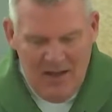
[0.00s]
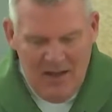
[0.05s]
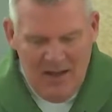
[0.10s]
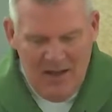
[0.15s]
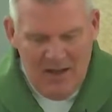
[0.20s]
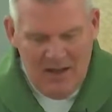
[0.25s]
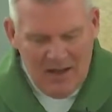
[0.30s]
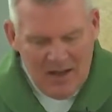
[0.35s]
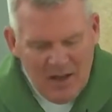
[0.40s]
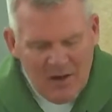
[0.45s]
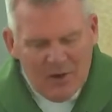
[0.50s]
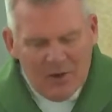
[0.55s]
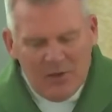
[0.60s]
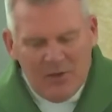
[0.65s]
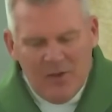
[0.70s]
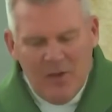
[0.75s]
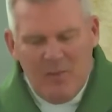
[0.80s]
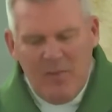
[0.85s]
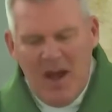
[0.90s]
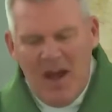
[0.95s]
Here's
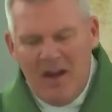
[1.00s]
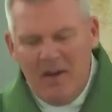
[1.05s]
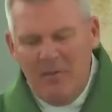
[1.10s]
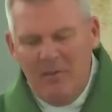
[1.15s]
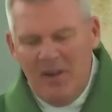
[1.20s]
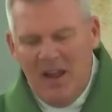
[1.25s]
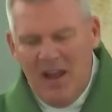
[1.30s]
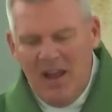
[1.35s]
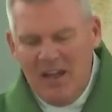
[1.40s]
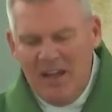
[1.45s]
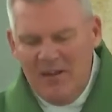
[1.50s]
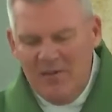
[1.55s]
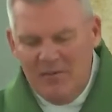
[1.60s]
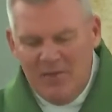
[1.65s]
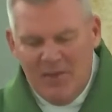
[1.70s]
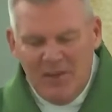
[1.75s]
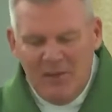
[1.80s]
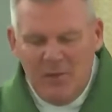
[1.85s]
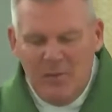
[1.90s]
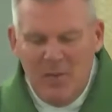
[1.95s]
the bottom line of
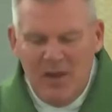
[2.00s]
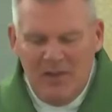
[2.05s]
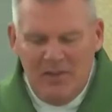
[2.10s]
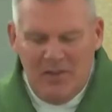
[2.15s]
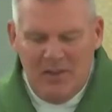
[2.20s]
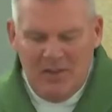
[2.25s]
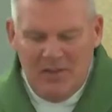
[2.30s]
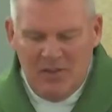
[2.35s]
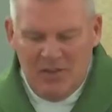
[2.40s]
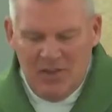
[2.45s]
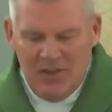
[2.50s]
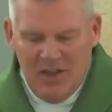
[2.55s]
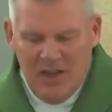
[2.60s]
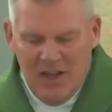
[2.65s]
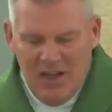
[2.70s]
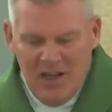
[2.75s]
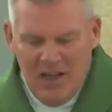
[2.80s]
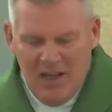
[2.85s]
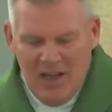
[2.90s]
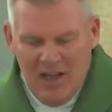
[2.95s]
this message.
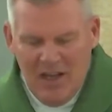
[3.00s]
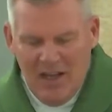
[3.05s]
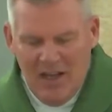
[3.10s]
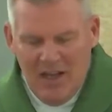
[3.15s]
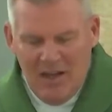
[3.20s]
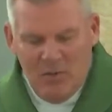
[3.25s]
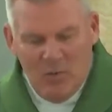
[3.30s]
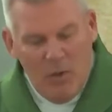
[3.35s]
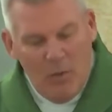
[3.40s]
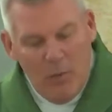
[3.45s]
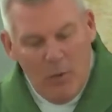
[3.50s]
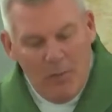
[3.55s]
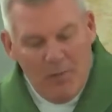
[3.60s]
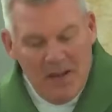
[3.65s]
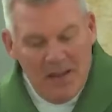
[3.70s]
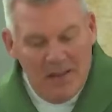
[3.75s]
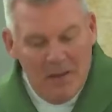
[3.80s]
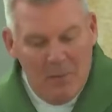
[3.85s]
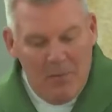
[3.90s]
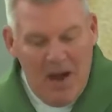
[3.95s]
What will
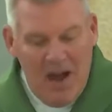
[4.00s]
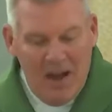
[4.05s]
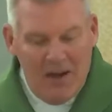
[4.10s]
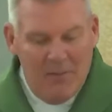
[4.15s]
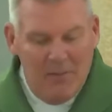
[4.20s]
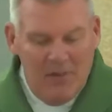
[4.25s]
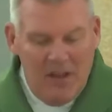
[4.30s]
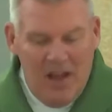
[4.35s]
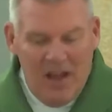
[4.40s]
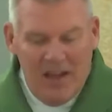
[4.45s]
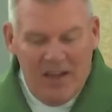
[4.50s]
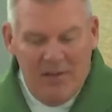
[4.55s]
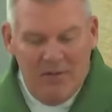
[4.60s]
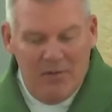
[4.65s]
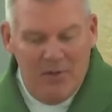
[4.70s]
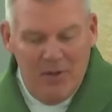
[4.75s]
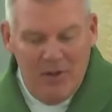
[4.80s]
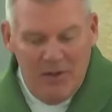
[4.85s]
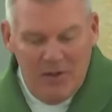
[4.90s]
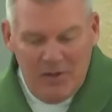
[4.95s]
be the bottom line
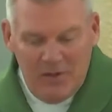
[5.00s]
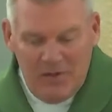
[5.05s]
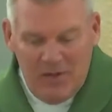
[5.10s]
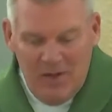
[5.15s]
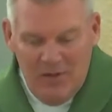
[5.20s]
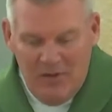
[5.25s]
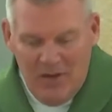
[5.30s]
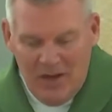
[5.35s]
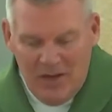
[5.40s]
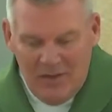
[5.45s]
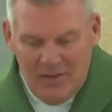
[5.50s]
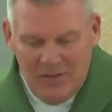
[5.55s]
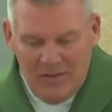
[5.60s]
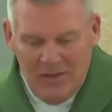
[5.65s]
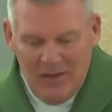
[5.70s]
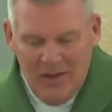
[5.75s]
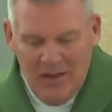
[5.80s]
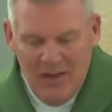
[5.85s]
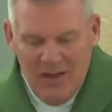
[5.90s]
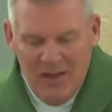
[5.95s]
for this series?
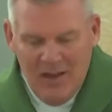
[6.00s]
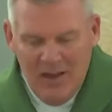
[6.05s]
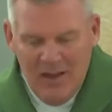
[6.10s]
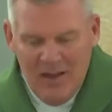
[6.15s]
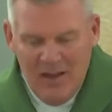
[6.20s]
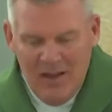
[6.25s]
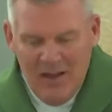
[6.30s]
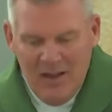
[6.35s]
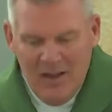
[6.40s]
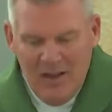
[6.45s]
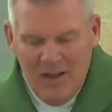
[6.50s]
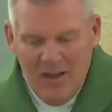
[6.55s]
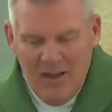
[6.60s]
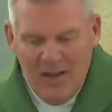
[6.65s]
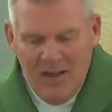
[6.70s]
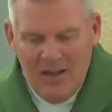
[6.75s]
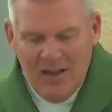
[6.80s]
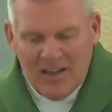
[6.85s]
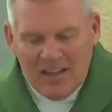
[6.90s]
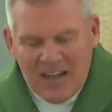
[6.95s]

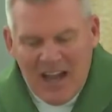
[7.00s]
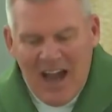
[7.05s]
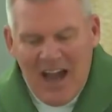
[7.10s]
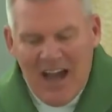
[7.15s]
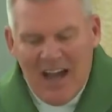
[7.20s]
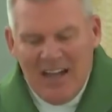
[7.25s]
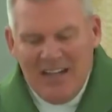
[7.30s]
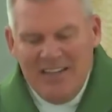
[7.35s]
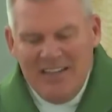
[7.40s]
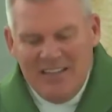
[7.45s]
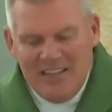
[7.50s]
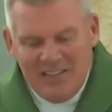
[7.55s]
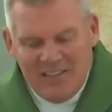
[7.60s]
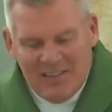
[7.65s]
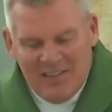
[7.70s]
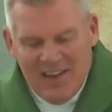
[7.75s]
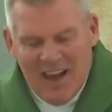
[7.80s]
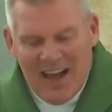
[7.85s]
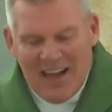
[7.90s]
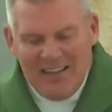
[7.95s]
God
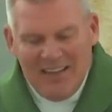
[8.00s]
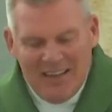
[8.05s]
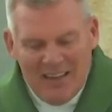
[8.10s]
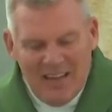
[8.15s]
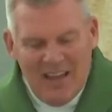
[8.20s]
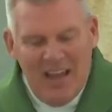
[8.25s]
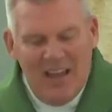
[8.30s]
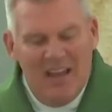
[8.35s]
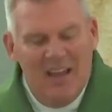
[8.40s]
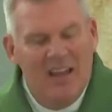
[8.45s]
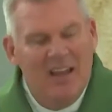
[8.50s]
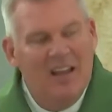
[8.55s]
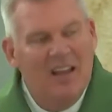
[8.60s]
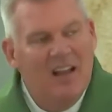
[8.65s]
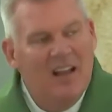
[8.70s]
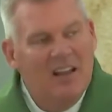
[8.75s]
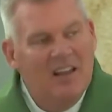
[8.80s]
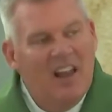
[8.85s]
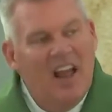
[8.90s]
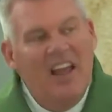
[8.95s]
does not think
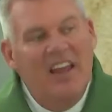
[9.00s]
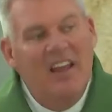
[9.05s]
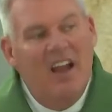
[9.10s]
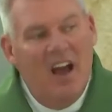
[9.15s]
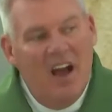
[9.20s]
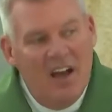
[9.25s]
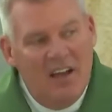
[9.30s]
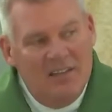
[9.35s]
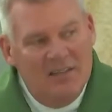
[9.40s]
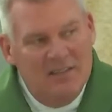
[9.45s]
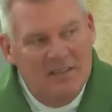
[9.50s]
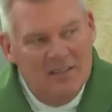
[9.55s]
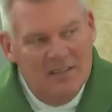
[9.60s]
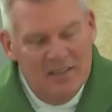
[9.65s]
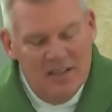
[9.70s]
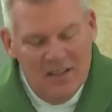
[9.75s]
like us.